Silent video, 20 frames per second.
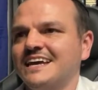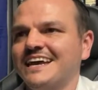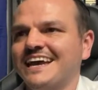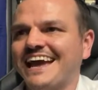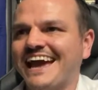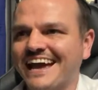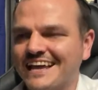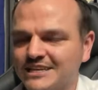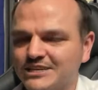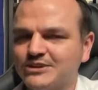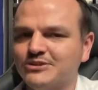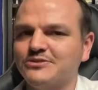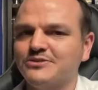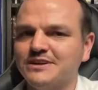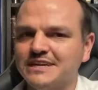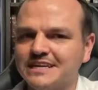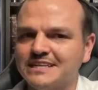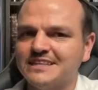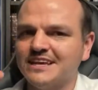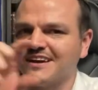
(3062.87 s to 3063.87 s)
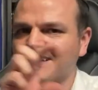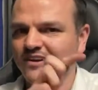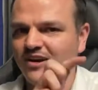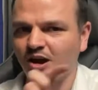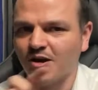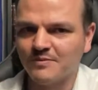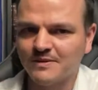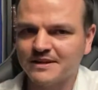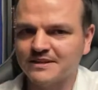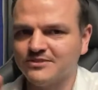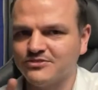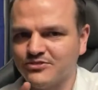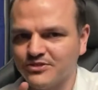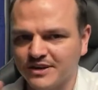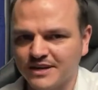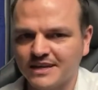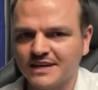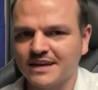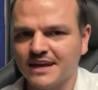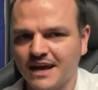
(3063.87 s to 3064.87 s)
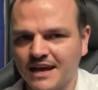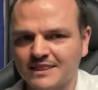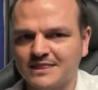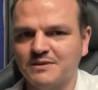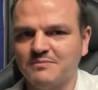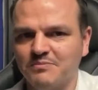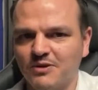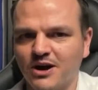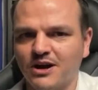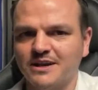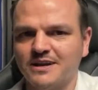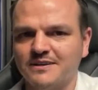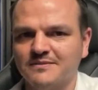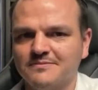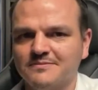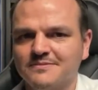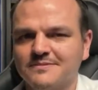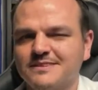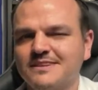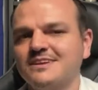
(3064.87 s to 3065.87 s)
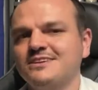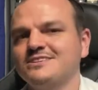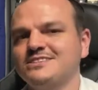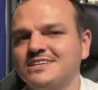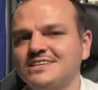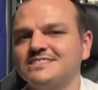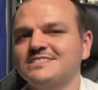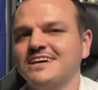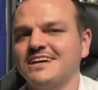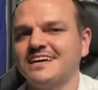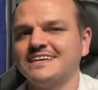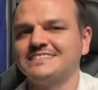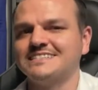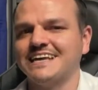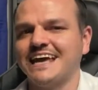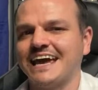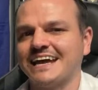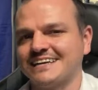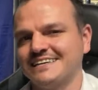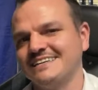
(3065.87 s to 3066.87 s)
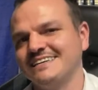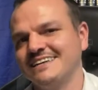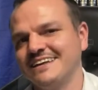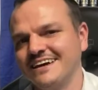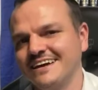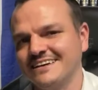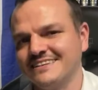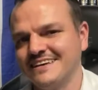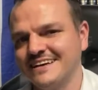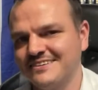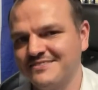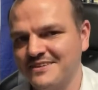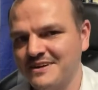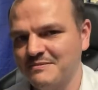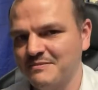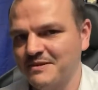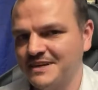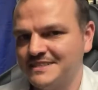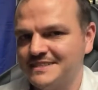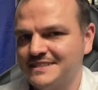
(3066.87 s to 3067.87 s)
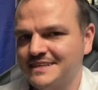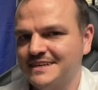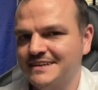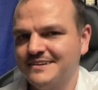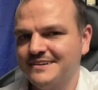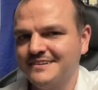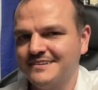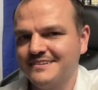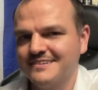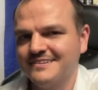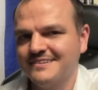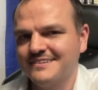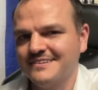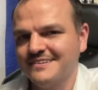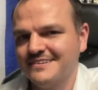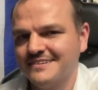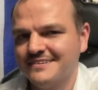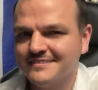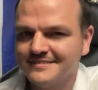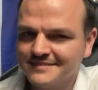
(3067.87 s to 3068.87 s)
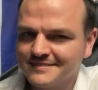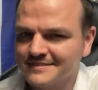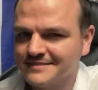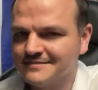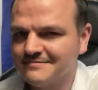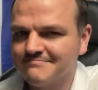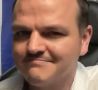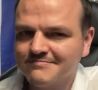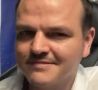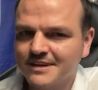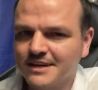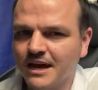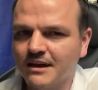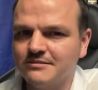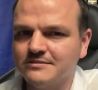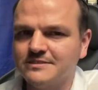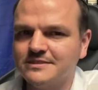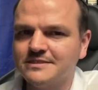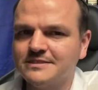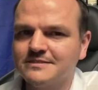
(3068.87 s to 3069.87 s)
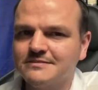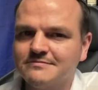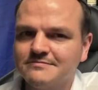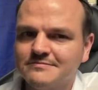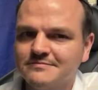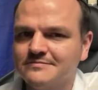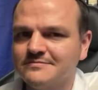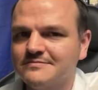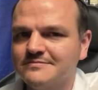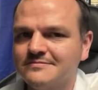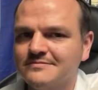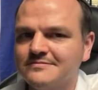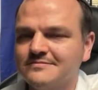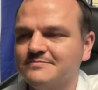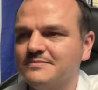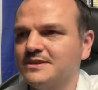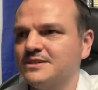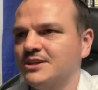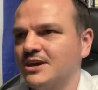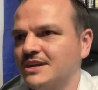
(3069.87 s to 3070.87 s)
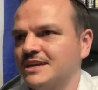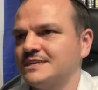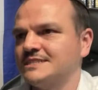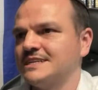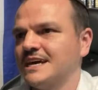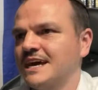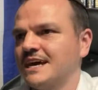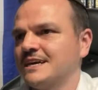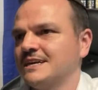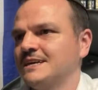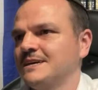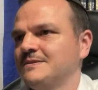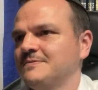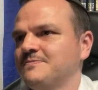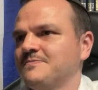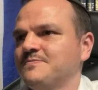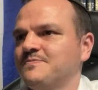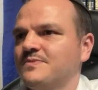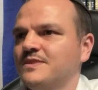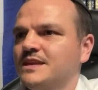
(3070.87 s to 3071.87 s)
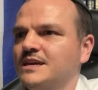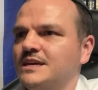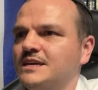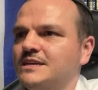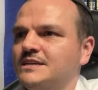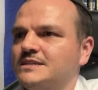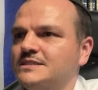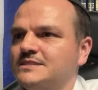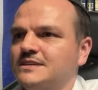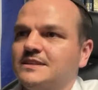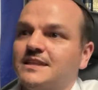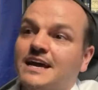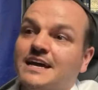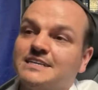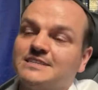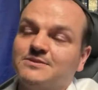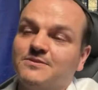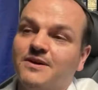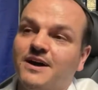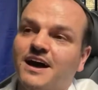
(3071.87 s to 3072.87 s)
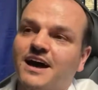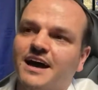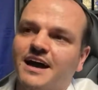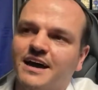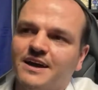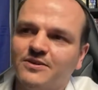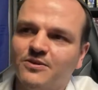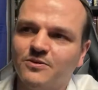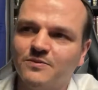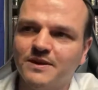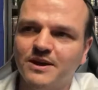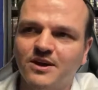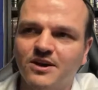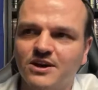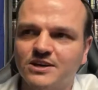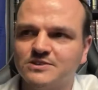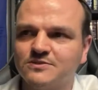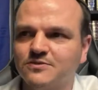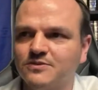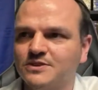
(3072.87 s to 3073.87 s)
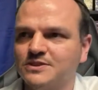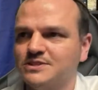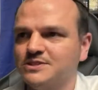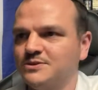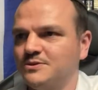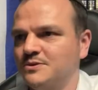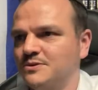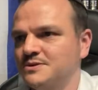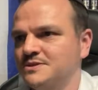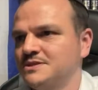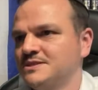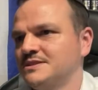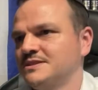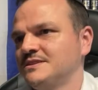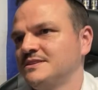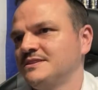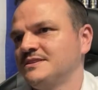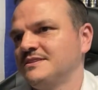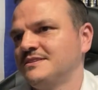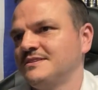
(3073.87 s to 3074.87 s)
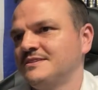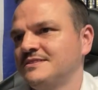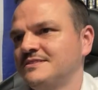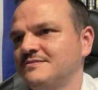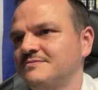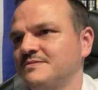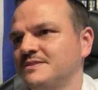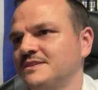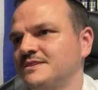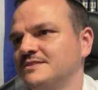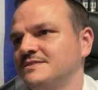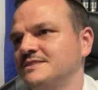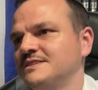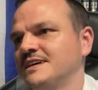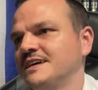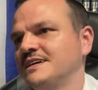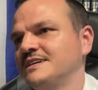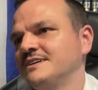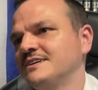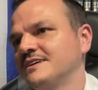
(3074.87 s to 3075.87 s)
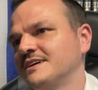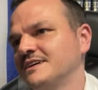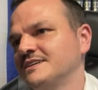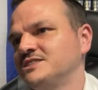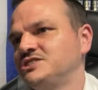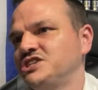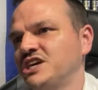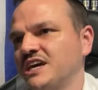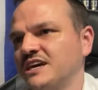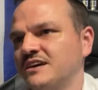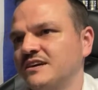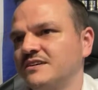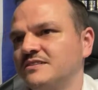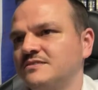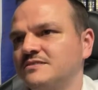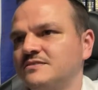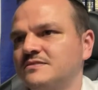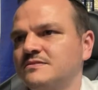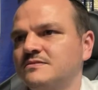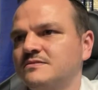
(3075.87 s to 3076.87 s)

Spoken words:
and you read the commentary at the bottom, then you see it's not exactly like that rabbi said. It's close, but not exactly. So that's why I normally ask for the source, because then you can check it